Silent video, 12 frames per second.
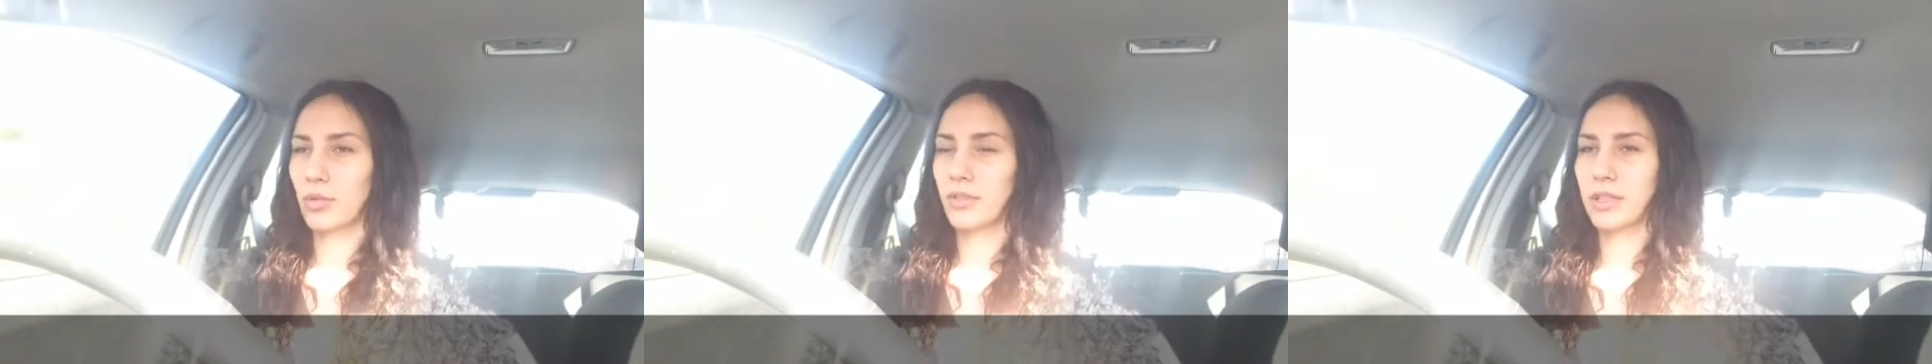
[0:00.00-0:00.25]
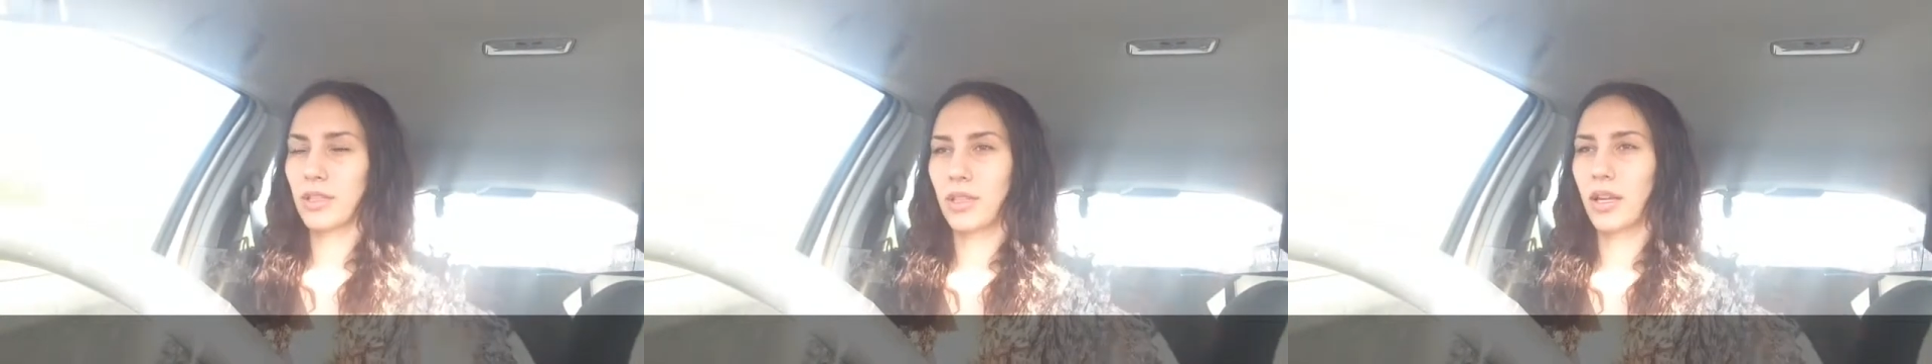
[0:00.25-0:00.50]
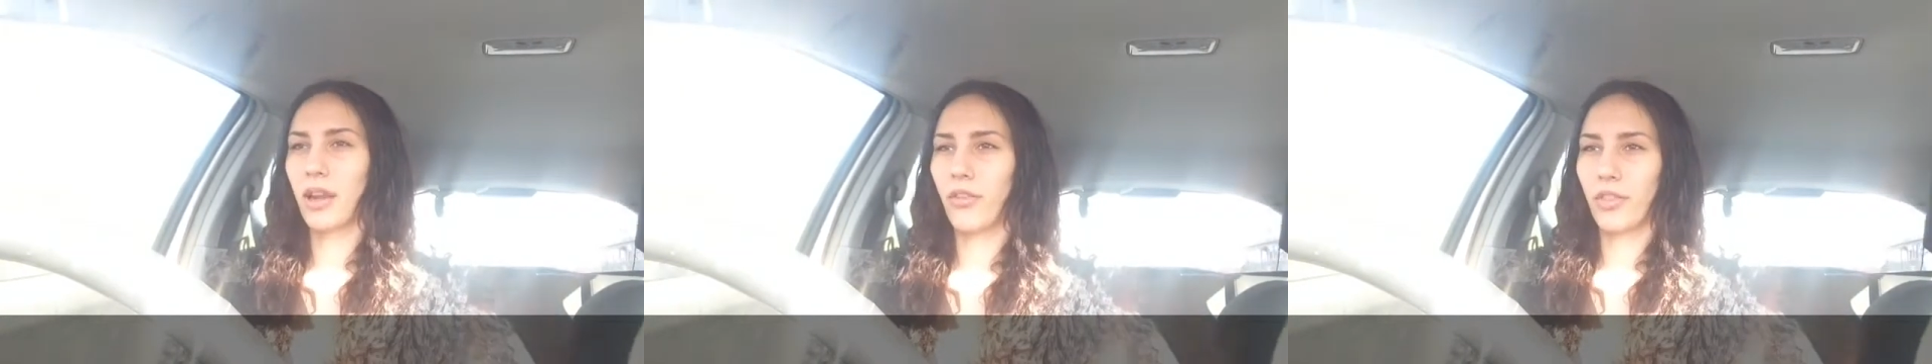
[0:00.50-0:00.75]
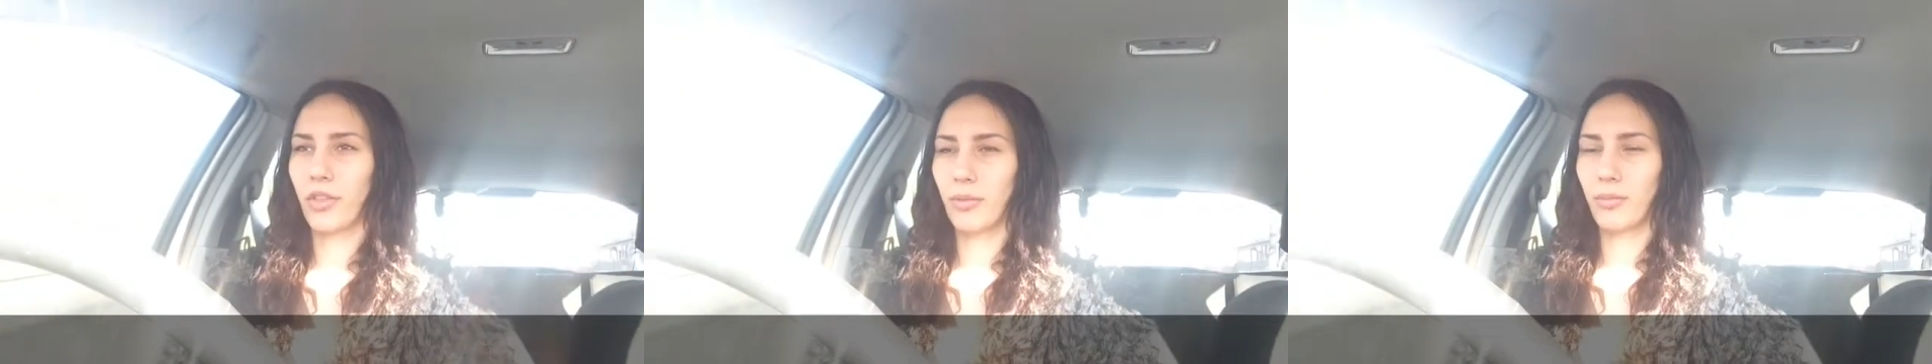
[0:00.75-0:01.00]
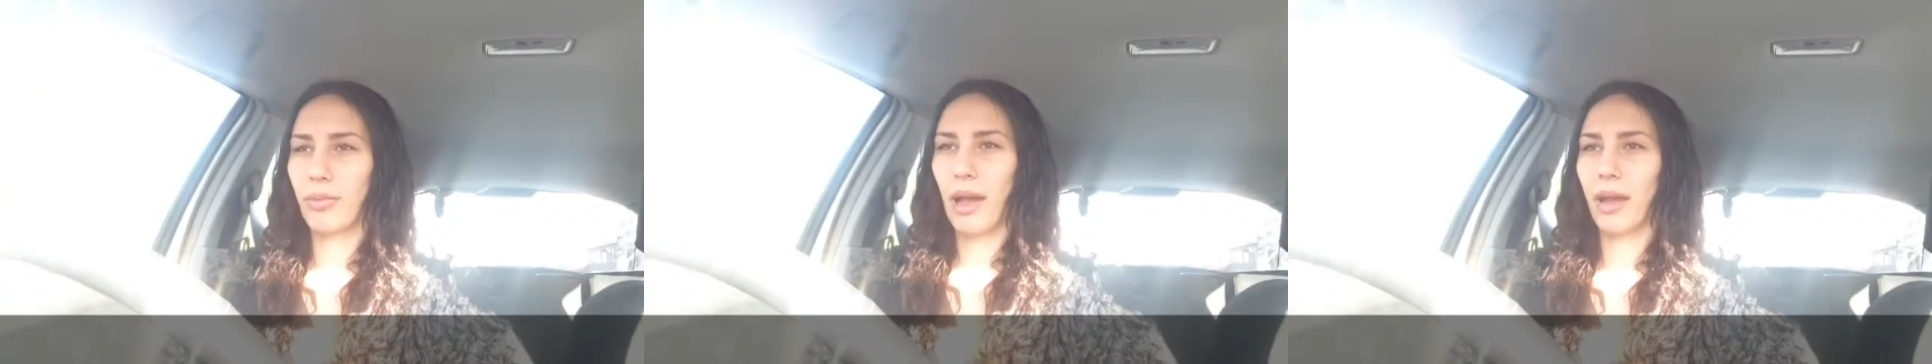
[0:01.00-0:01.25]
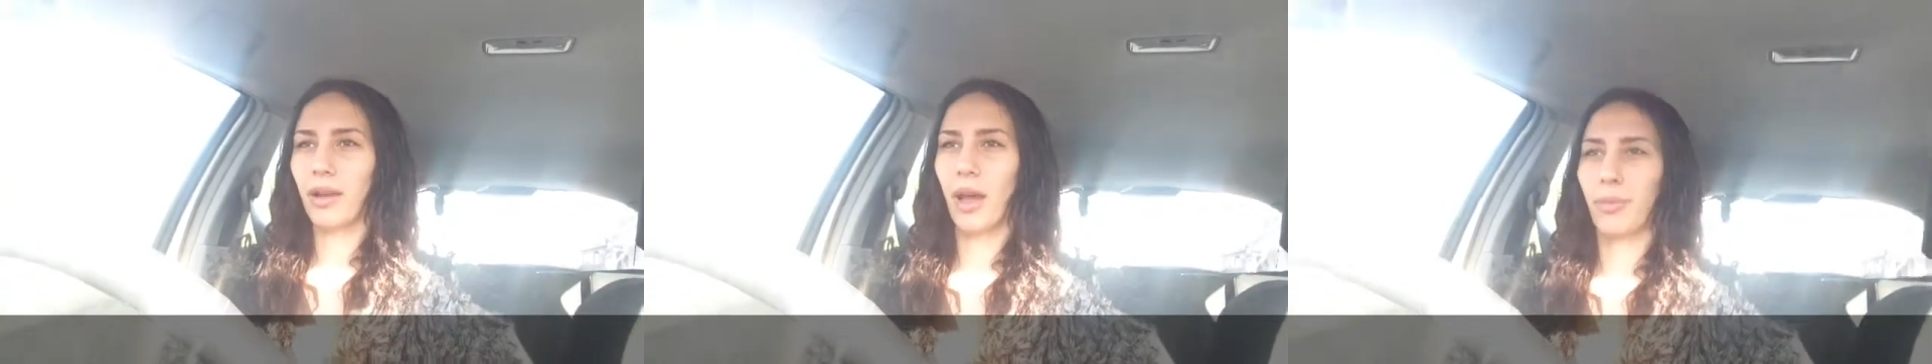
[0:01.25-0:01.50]
all of a sudden everything
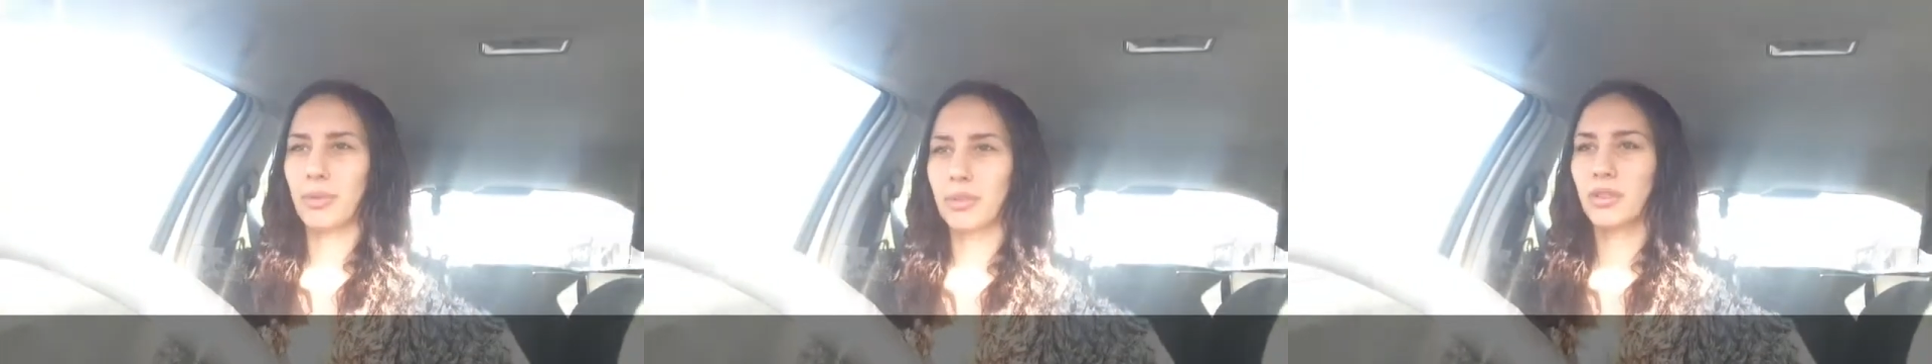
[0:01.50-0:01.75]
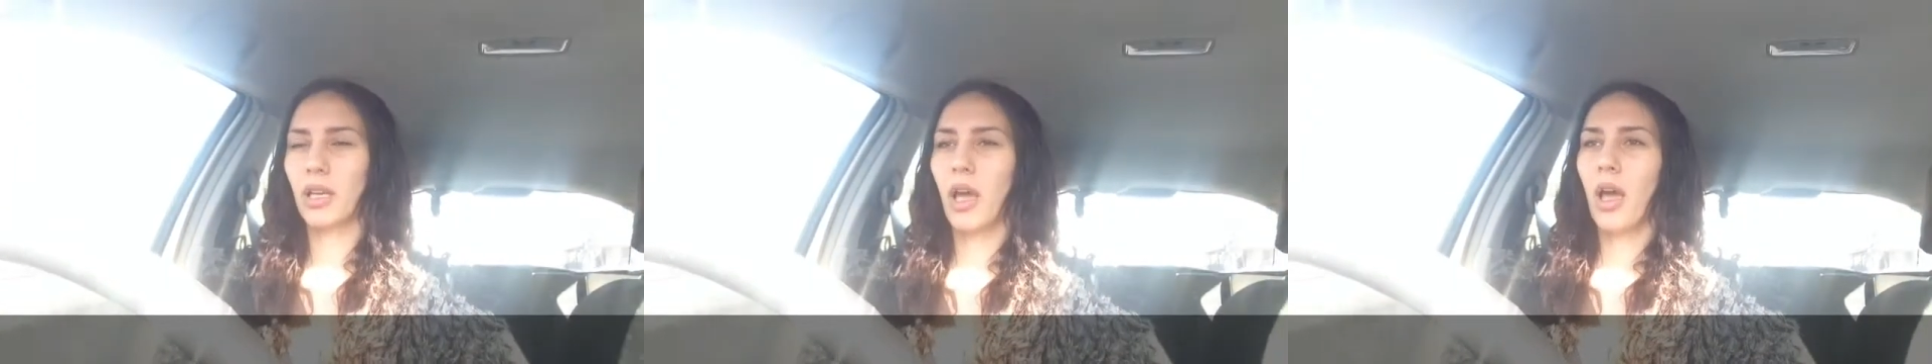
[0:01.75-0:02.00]
bad happens.